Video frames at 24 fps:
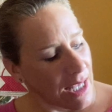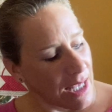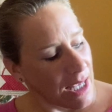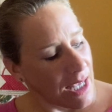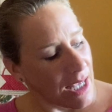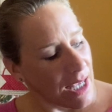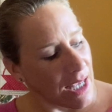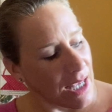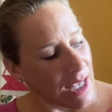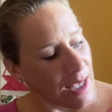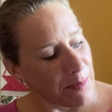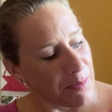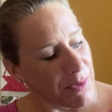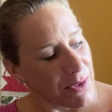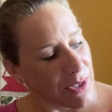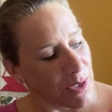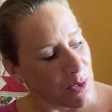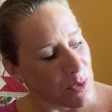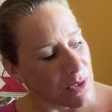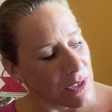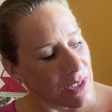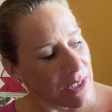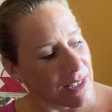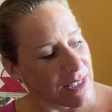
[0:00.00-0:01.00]
but there
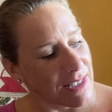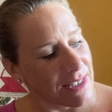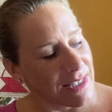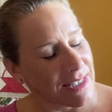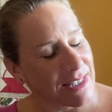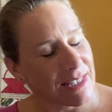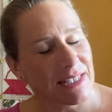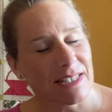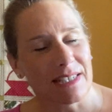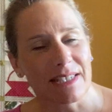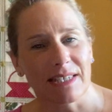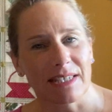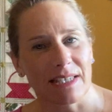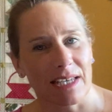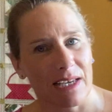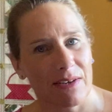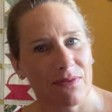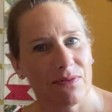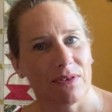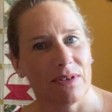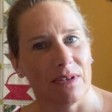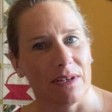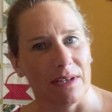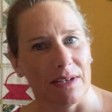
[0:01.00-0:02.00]
was
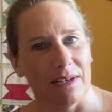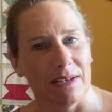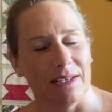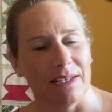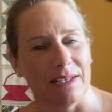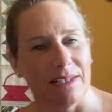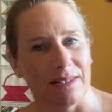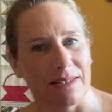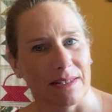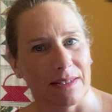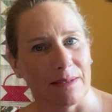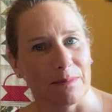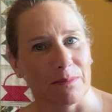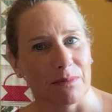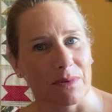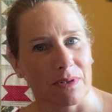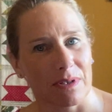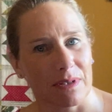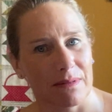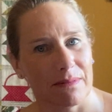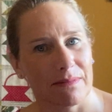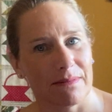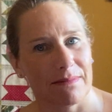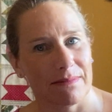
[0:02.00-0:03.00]
definitely
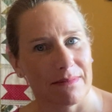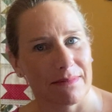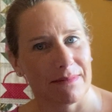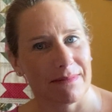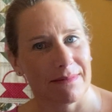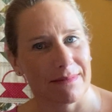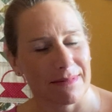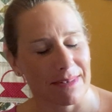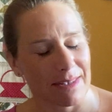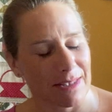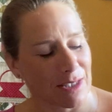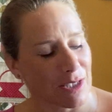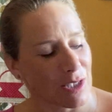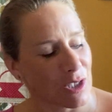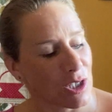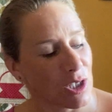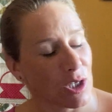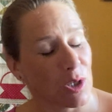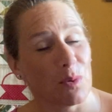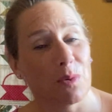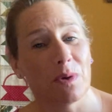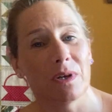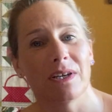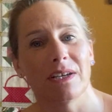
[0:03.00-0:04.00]
some
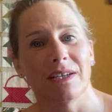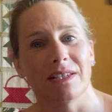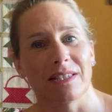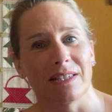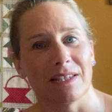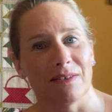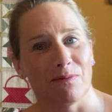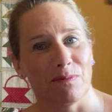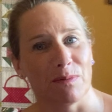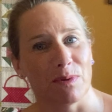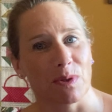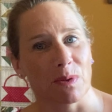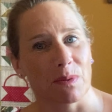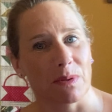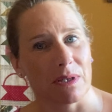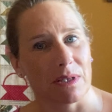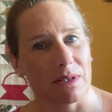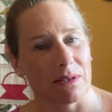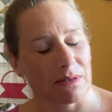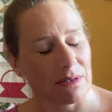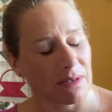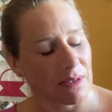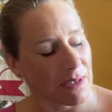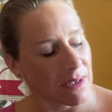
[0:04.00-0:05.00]
coercive
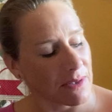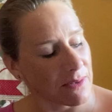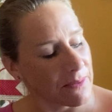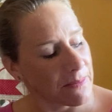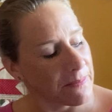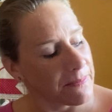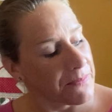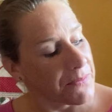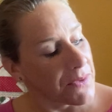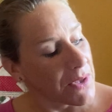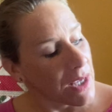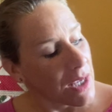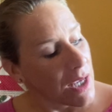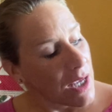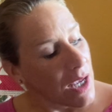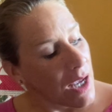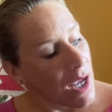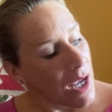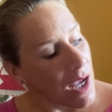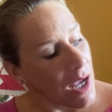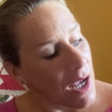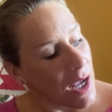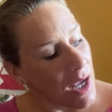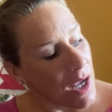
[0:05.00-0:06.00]
persuasion going
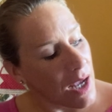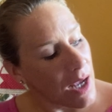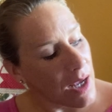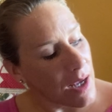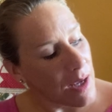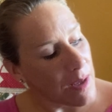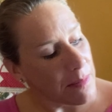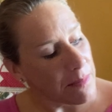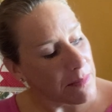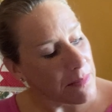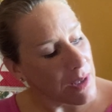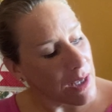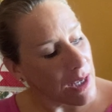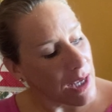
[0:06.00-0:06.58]
on.